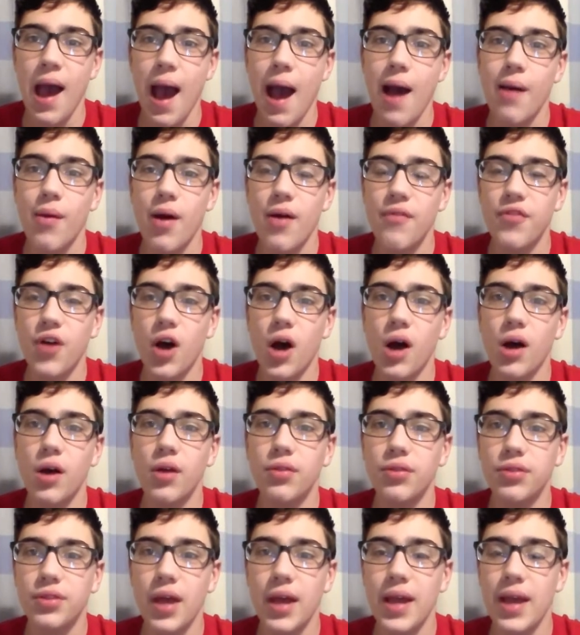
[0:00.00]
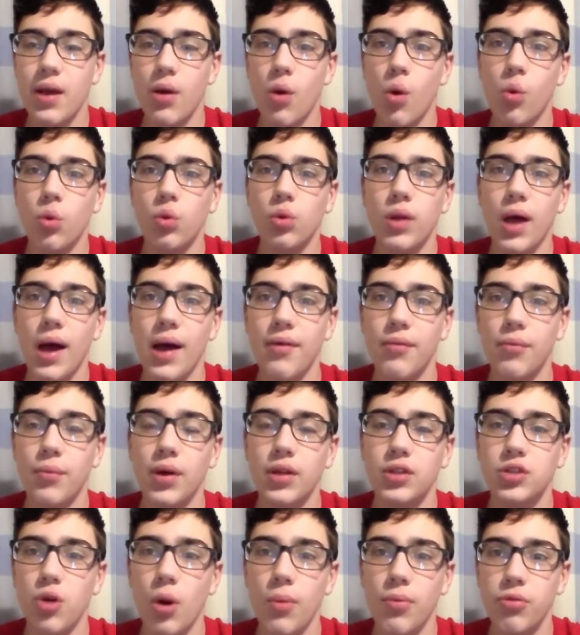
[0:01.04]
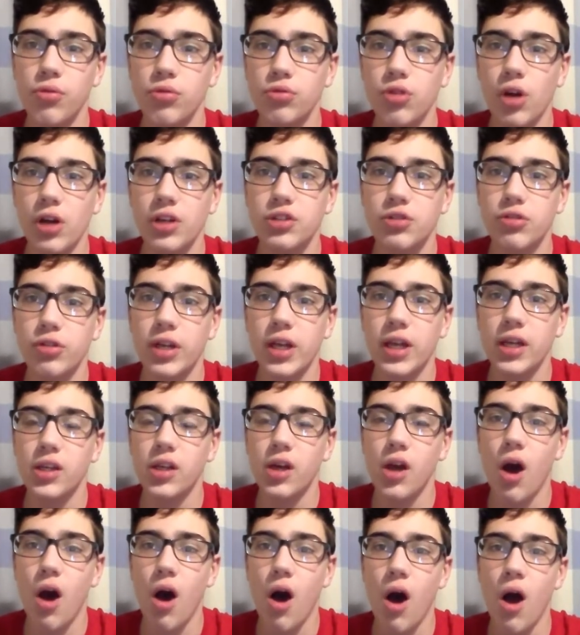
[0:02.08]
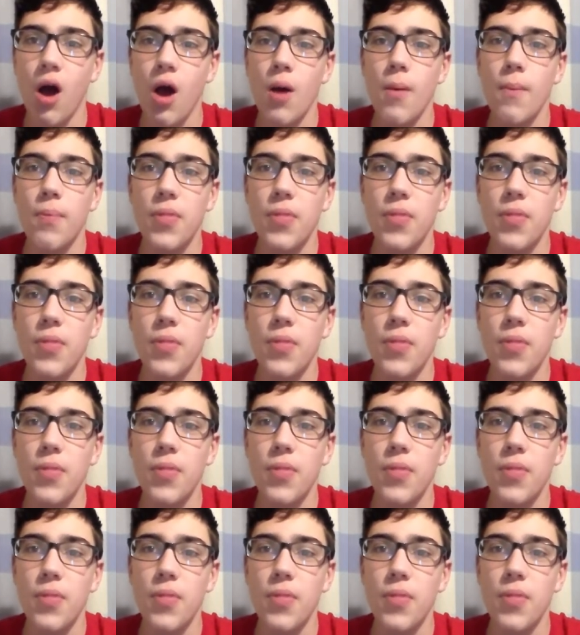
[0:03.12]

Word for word: However, they all have well, Top Thrill Dragster and Kingda Ka.